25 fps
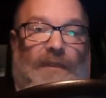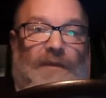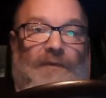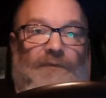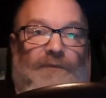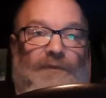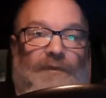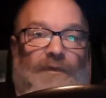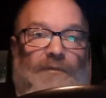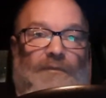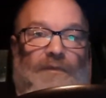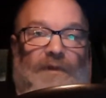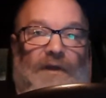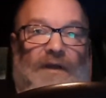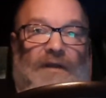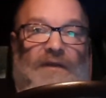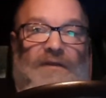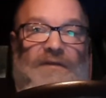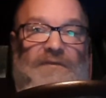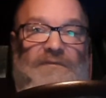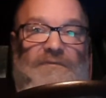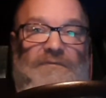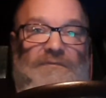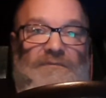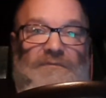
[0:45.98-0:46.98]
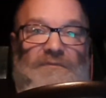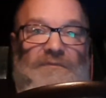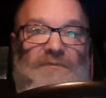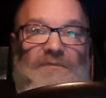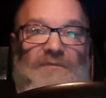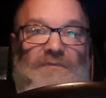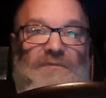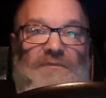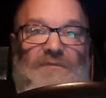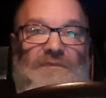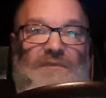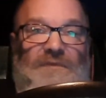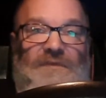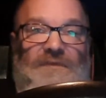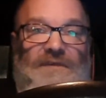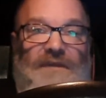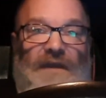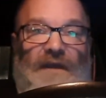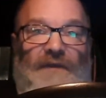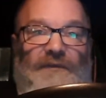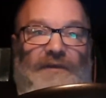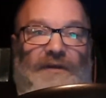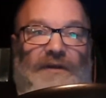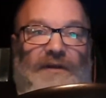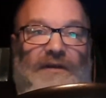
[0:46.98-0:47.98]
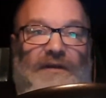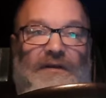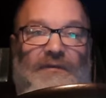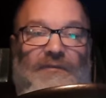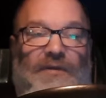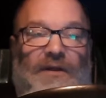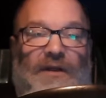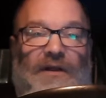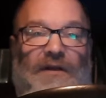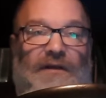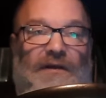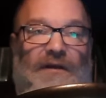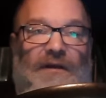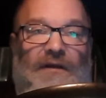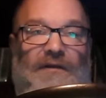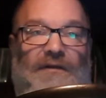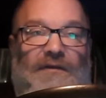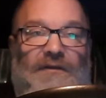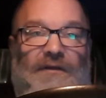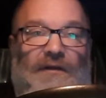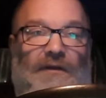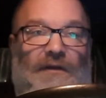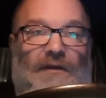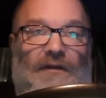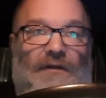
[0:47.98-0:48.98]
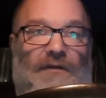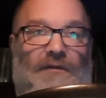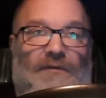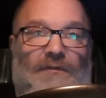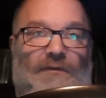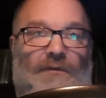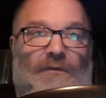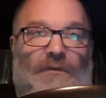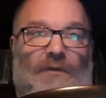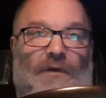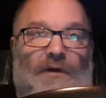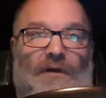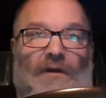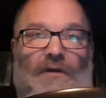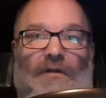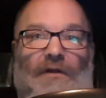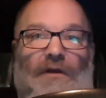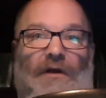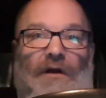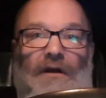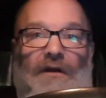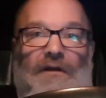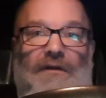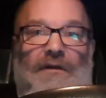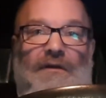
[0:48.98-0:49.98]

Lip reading: from like 7 and a bit until 1 o'clock.